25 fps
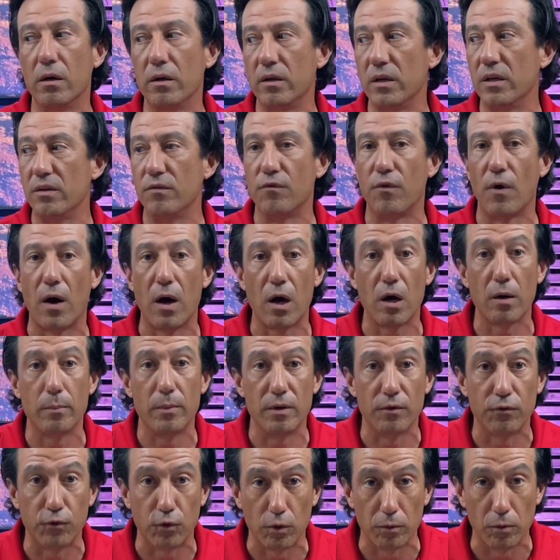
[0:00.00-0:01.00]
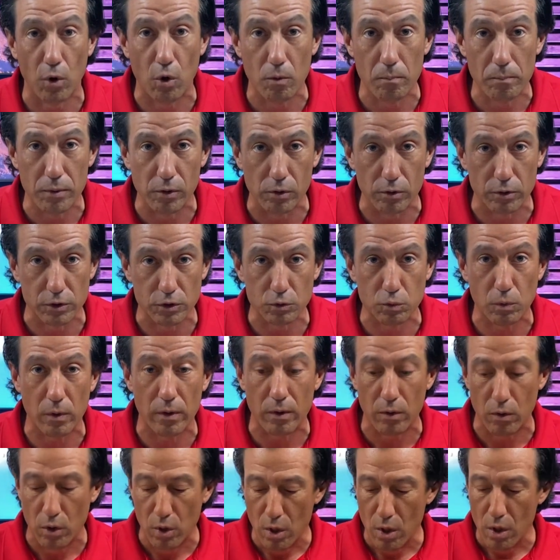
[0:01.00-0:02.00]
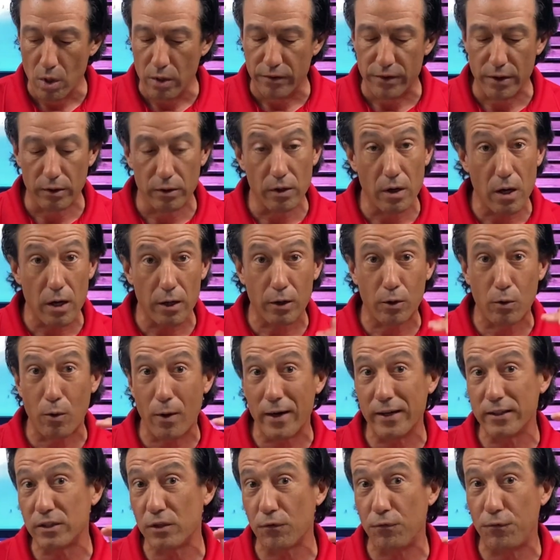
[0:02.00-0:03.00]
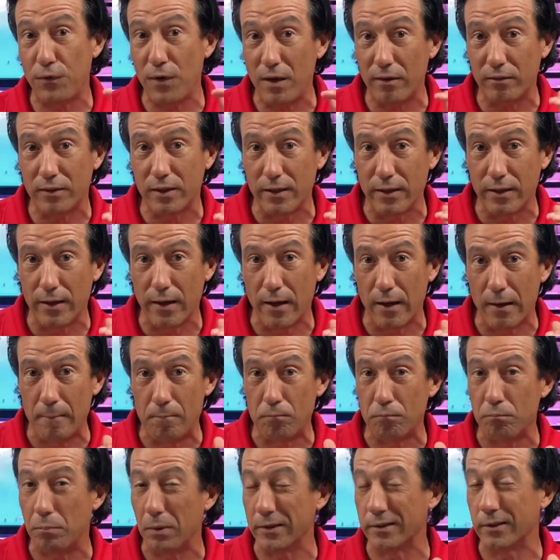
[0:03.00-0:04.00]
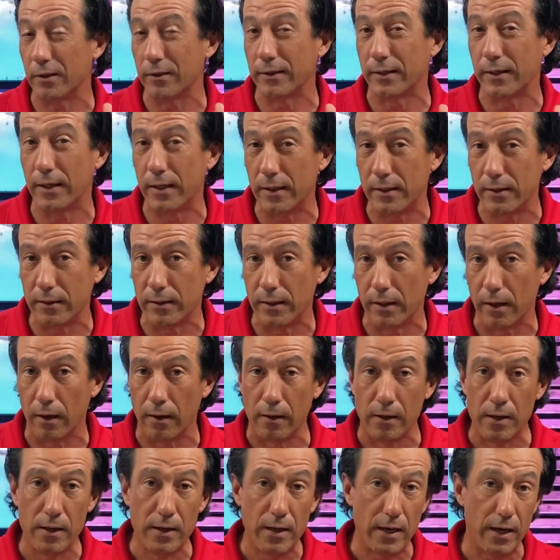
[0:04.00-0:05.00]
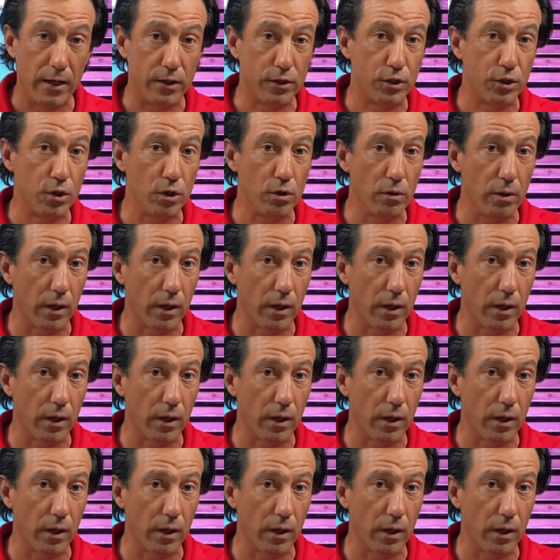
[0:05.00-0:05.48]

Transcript: environment for home builders. Well, they're not quite to 50 yet, but they're getting there. And 2